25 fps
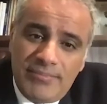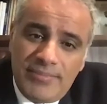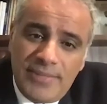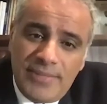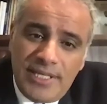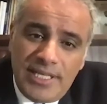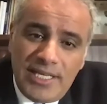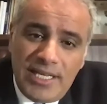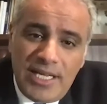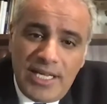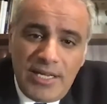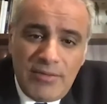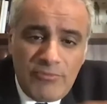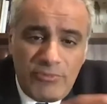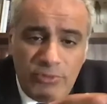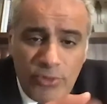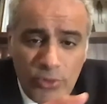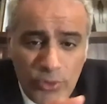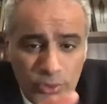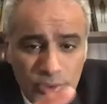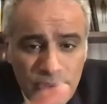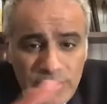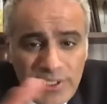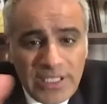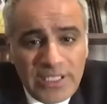in
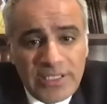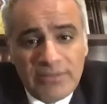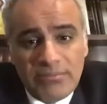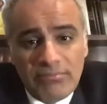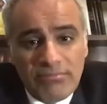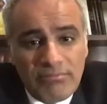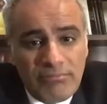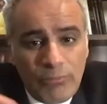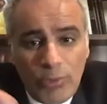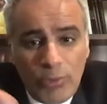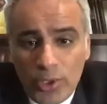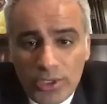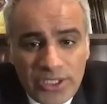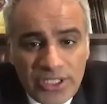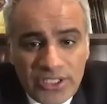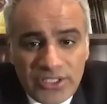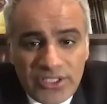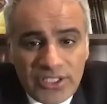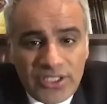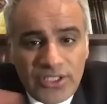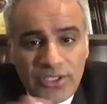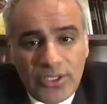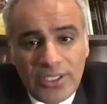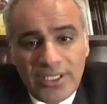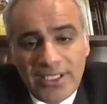food and water
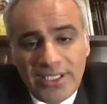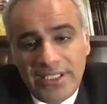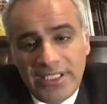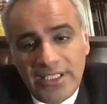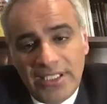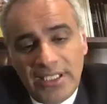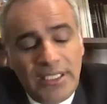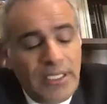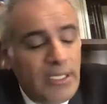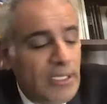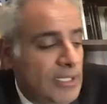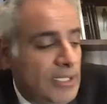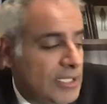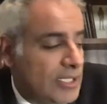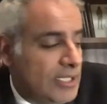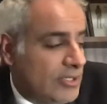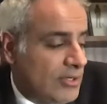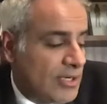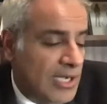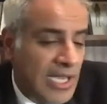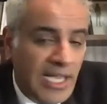security, you know,